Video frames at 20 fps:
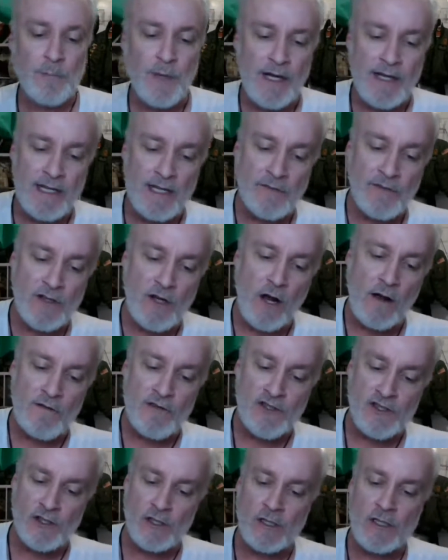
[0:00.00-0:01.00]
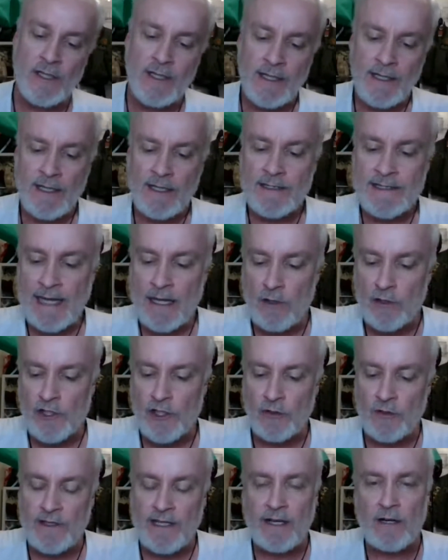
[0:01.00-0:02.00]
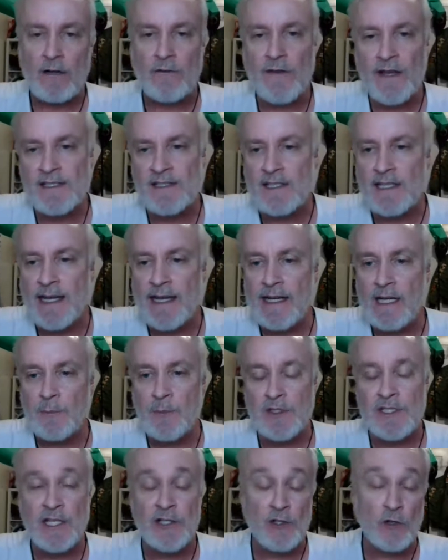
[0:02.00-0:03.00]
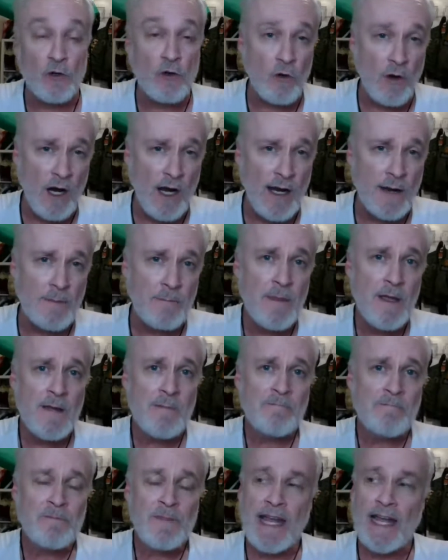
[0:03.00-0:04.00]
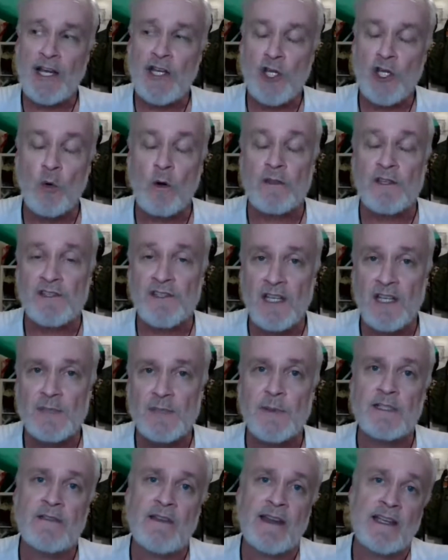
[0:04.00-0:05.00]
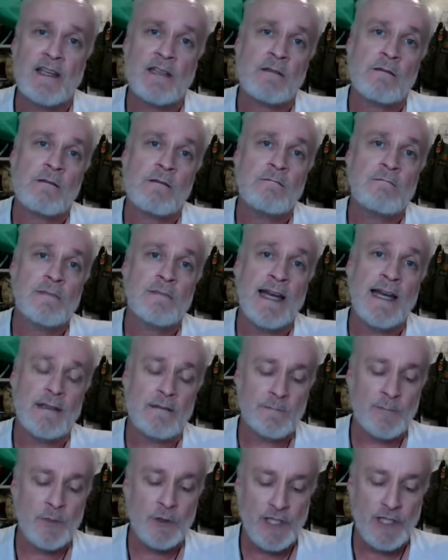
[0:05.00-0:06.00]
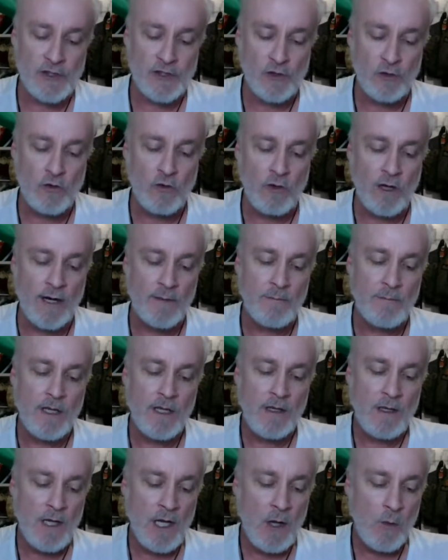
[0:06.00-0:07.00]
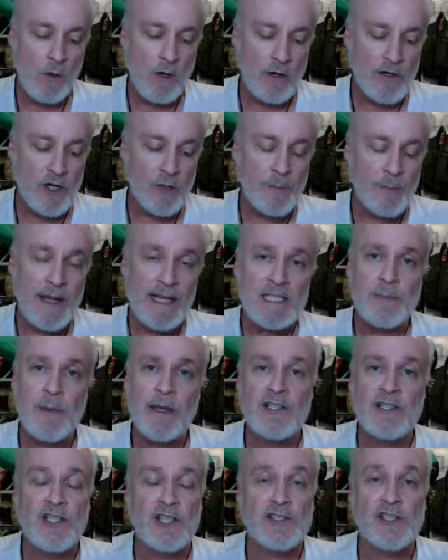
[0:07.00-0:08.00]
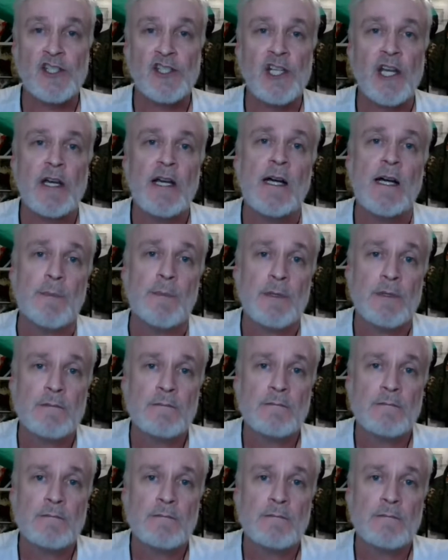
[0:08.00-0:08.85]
But if an officer tells you that they're investigating a potential crime and you are the suspect of that potential crime, well, your best bet is just to shut up.